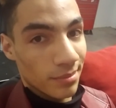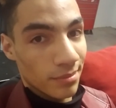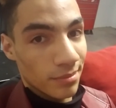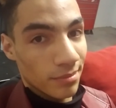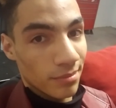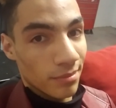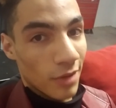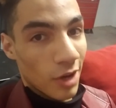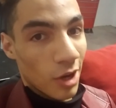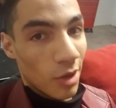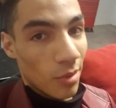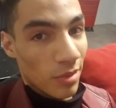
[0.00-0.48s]

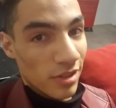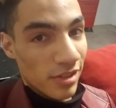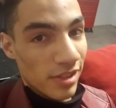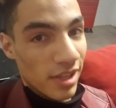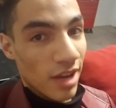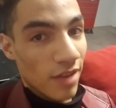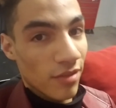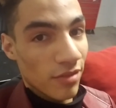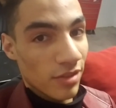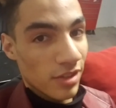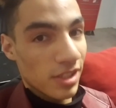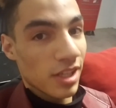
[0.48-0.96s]
Almost
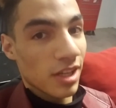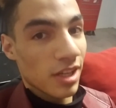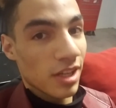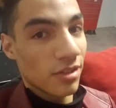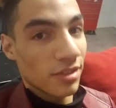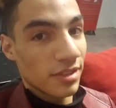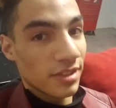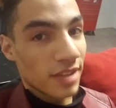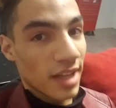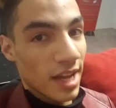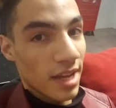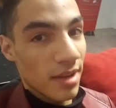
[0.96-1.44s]
every single
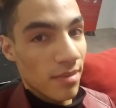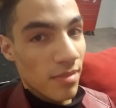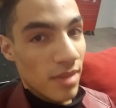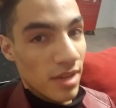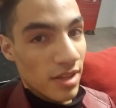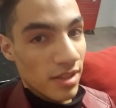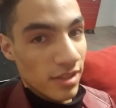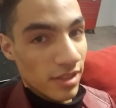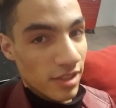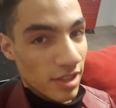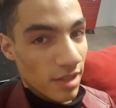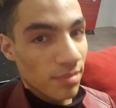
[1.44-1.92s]
time,
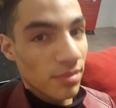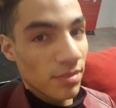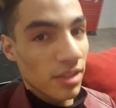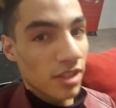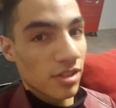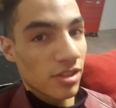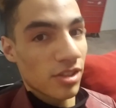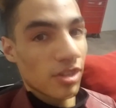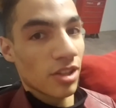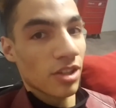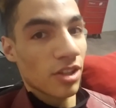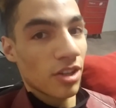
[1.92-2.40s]
something's
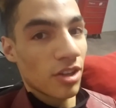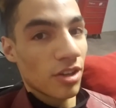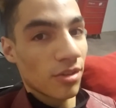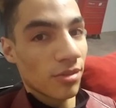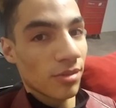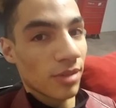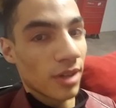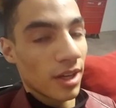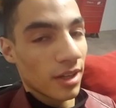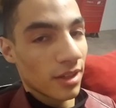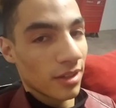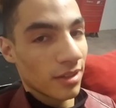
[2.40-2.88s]
going to go wrong.